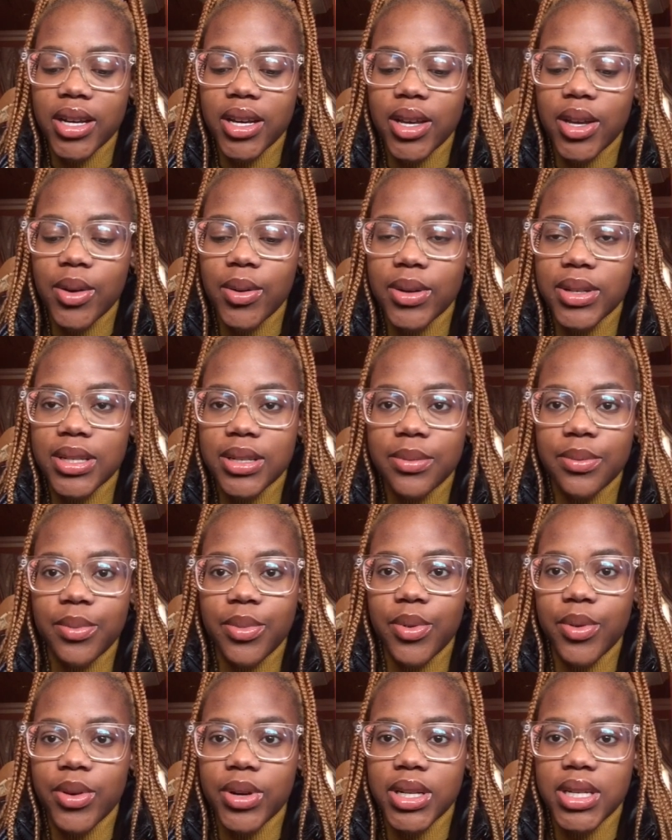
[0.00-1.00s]
It wasn't
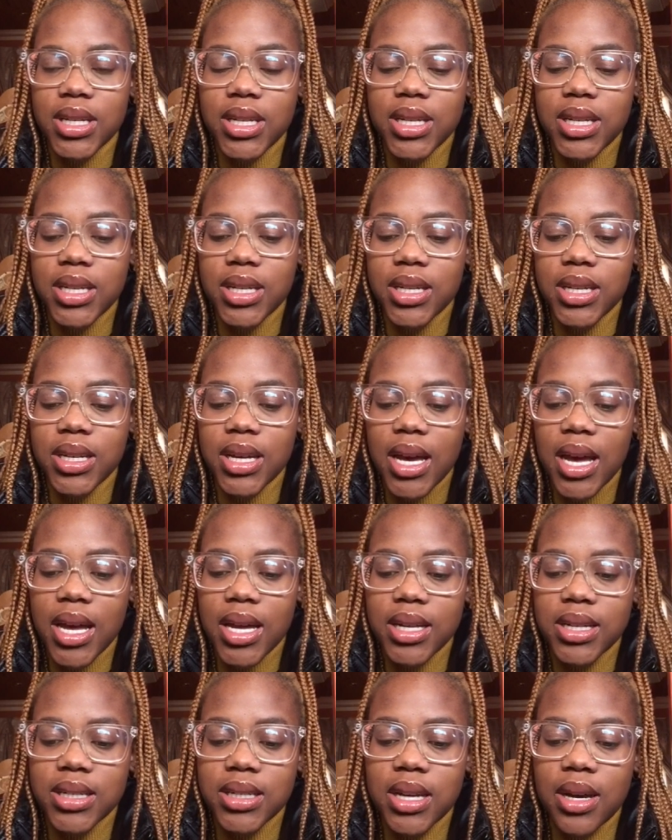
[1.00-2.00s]
pretty,
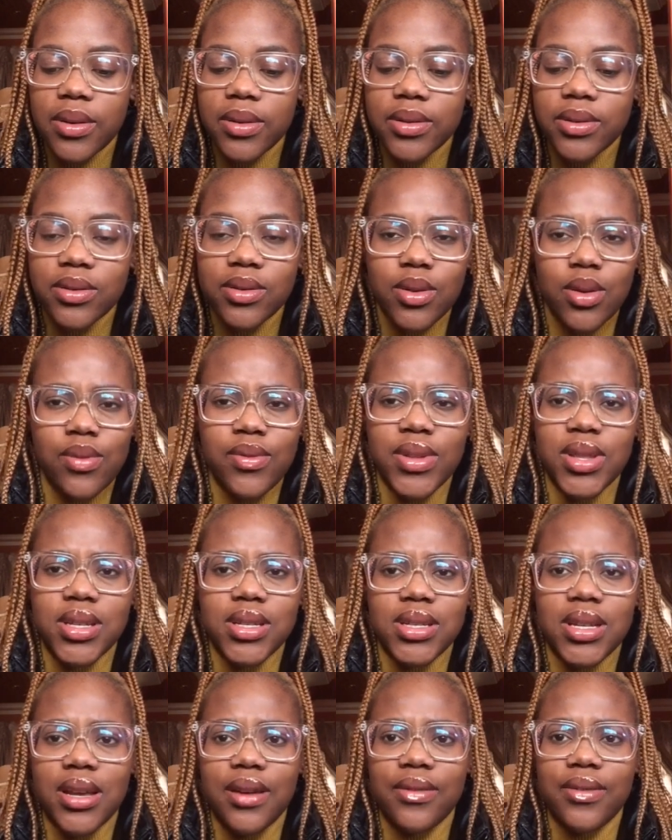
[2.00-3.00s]
and I was over
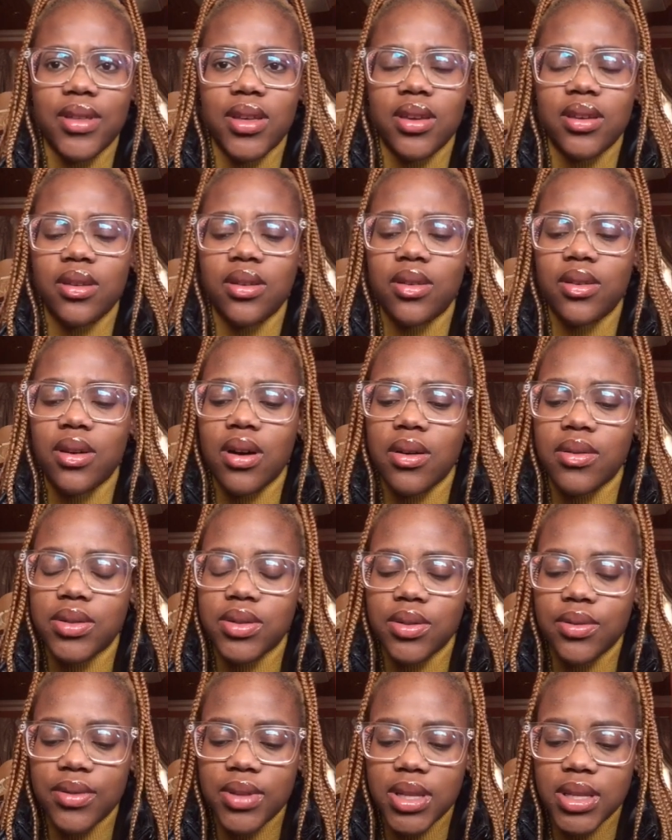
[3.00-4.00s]
this life thing. I
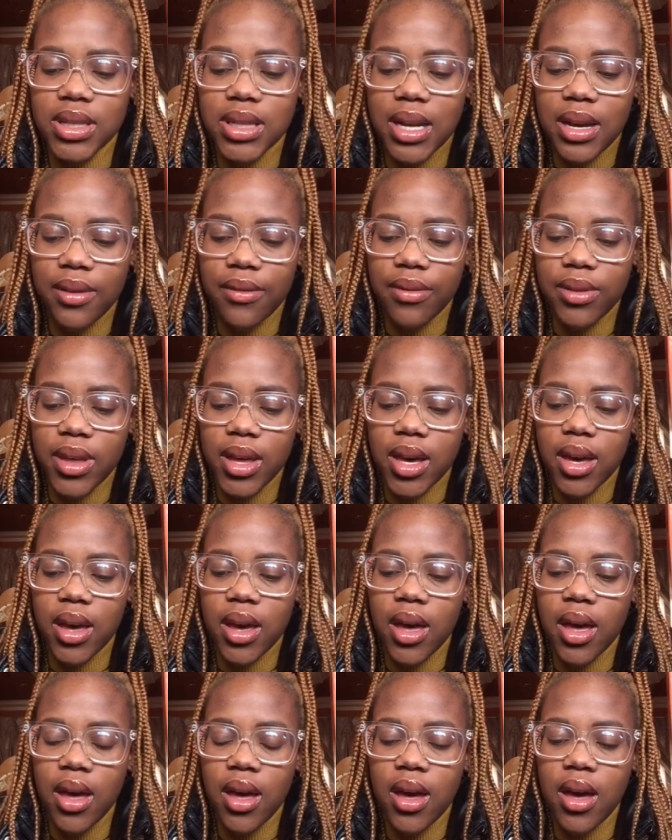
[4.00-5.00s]
was over this life thing.